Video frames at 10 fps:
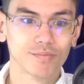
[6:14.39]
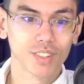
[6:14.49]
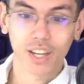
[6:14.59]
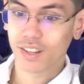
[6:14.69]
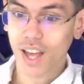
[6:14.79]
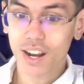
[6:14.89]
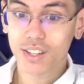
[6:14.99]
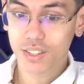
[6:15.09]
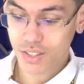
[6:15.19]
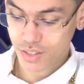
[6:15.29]
Like that
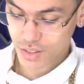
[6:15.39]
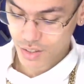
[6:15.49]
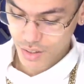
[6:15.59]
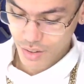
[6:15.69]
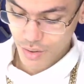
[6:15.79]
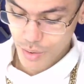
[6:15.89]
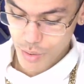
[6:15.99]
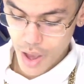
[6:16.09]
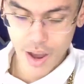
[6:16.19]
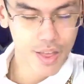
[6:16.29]
is,
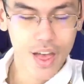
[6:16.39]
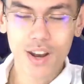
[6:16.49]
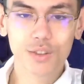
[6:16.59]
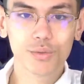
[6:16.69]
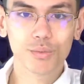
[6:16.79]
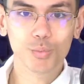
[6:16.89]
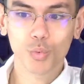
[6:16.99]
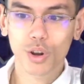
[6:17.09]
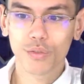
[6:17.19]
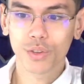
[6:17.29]
and eh, that is
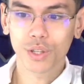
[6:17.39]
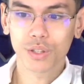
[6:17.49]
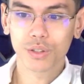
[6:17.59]
one of the